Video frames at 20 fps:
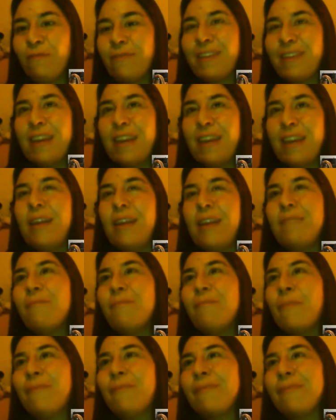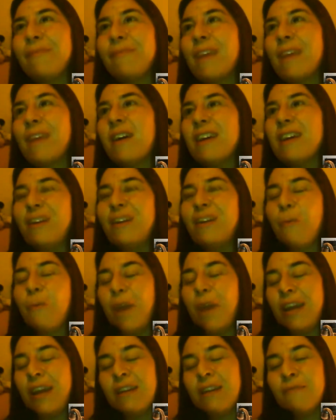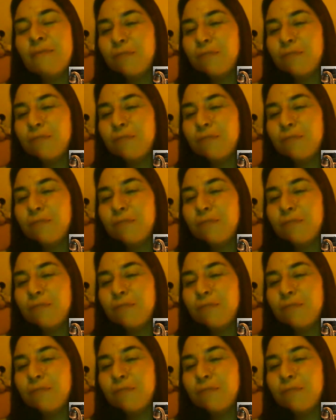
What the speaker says: in a way